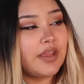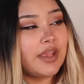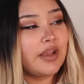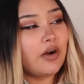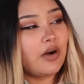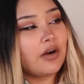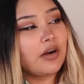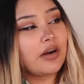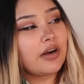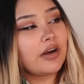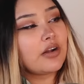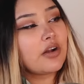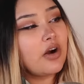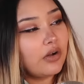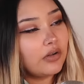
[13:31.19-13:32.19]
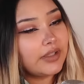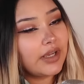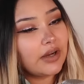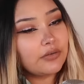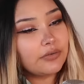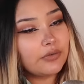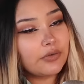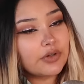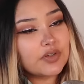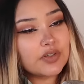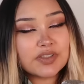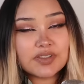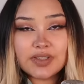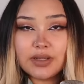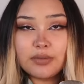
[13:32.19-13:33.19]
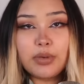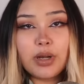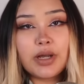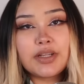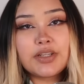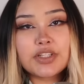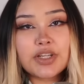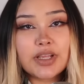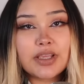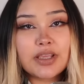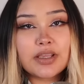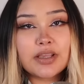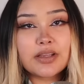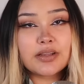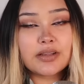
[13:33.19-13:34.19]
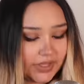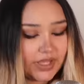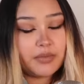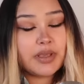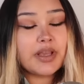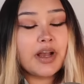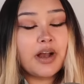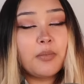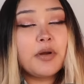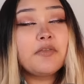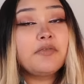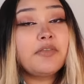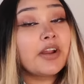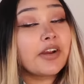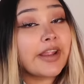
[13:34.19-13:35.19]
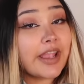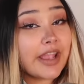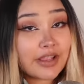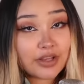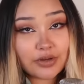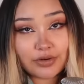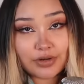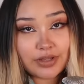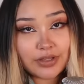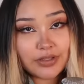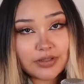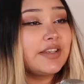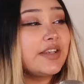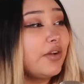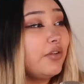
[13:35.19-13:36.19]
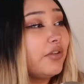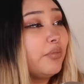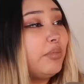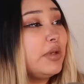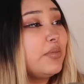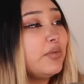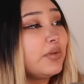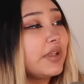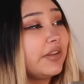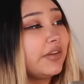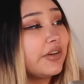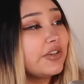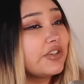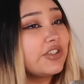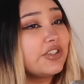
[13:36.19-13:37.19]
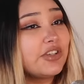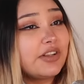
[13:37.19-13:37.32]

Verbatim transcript: they are called out for said body checking, they become very angry and tell the people that they're just